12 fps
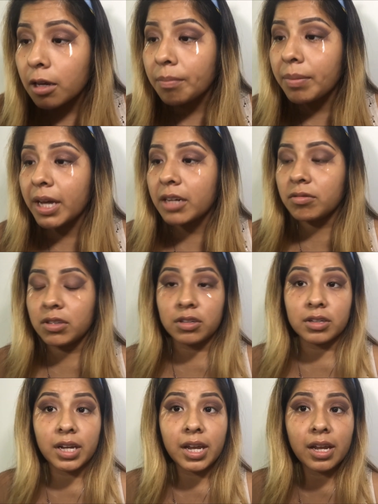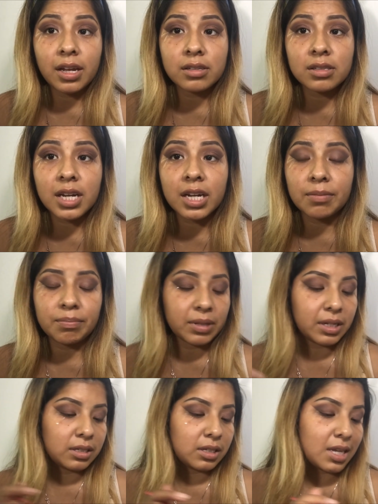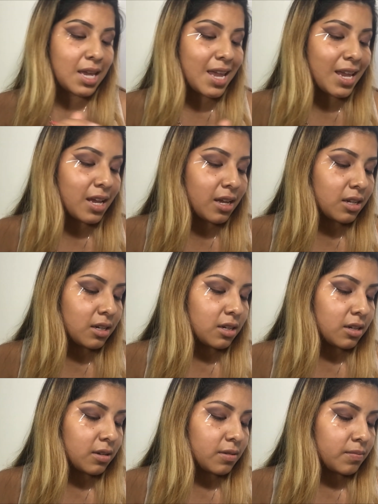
can pat it with your hand, kind of blend it in.